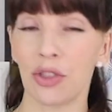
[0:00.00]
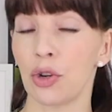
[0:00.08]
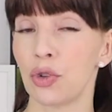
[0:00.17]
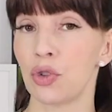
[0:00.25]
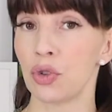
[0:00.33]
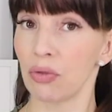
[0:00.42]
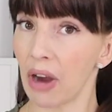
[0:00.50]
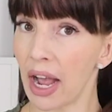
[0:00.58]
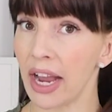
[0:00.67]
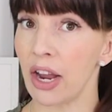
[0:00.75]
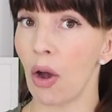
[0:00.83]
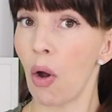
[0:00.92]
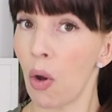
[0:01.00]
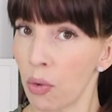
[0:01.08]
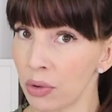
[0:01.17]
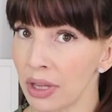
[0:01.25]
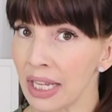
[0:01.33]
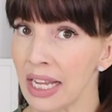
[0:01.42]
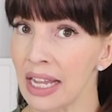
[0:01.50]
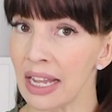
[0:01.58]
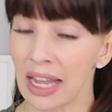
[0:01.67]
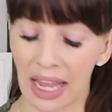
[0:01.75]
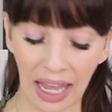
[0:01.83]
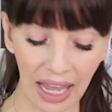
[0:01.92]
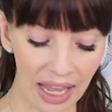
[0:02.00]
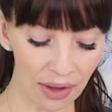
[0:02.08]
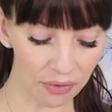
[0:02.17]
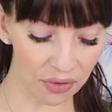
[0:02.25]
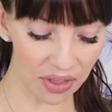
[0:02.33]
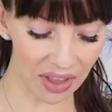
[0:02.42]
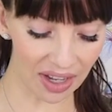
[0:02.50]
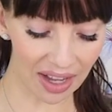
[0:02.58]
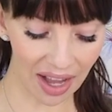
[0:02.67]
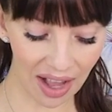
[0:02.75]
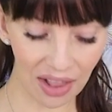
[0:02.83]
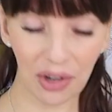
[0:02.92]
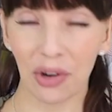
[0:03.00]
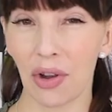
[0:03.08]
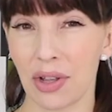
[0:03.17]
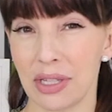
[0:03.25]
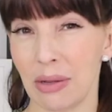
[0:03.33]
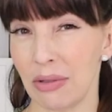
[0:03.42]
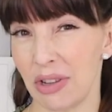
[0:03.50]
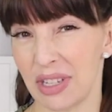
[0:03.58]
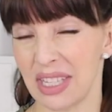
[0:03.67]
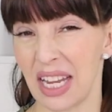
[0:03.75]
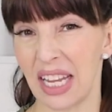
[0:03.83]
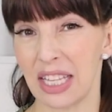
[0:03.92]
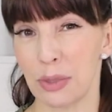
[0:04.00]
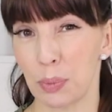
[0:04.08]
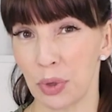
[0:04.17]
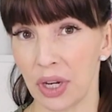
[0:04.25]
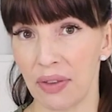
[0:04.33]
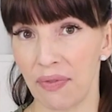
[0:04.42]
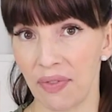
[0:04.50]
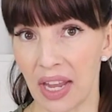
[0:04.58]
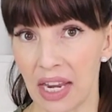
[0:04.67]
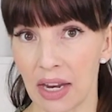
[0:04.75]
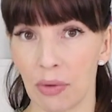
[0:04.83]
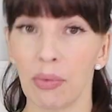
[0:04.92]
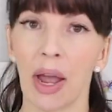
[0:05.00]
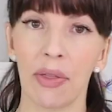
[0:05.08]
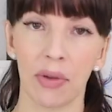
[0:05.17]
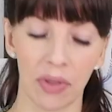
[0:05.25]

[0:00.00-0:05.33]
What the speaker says: they're dry only if the color also looks like it's pretty faded rather